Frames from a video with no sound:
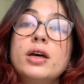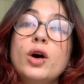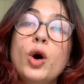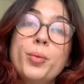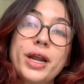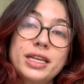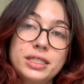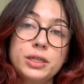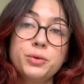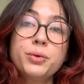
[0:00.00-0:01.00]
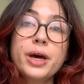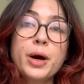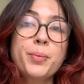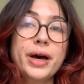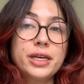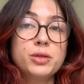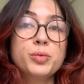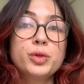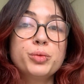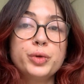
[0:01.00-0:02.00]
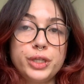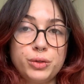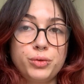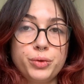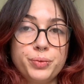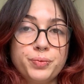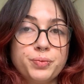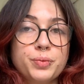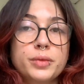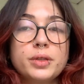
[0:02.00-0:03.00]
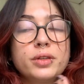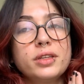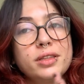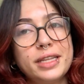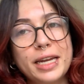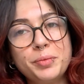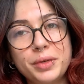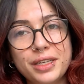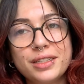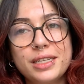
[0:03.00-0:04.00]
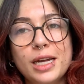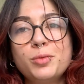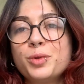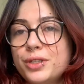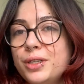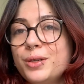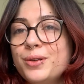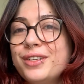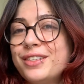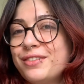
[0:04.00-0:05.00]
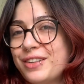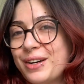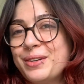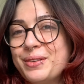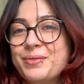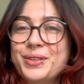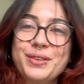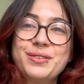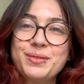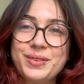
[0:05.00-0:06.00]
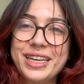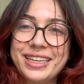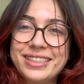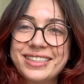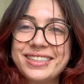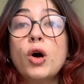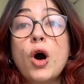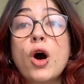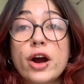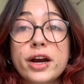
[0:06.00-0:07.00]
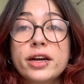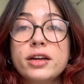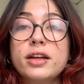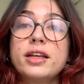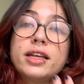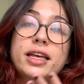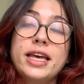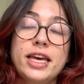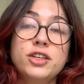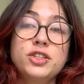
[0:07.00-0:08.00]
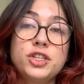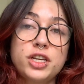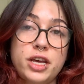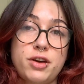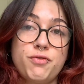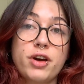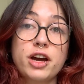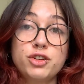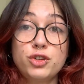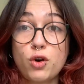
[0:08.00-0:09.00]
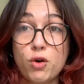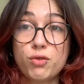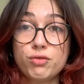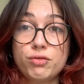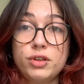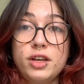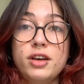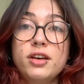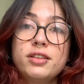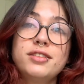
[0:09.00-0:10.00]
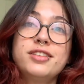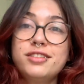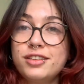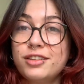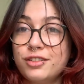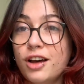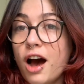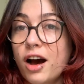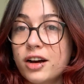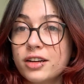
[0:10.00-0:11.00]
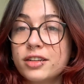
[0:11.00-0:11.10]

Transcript: o Brasil é país muito bonito. That means that Brazil is a very beautiful place. Or este é cachorro. This is a dog.